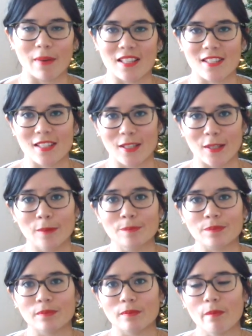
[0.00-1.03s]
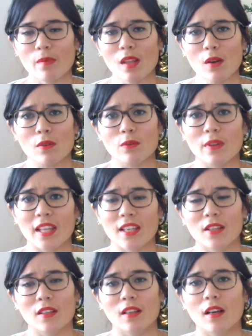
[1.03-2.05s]
back to you with
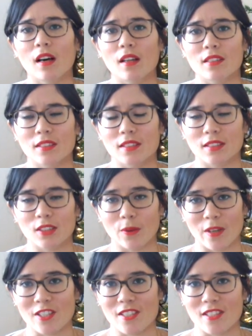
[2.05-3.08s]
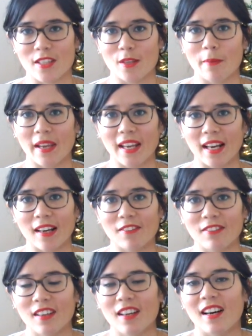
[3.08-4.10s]
any answers to questions that you may have.
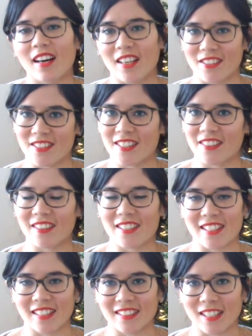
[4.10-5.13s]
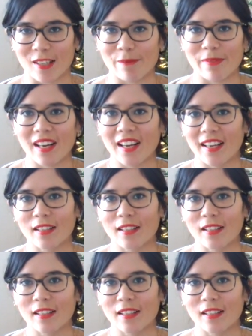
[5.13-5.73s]
And I'll see you guys next time. Bye!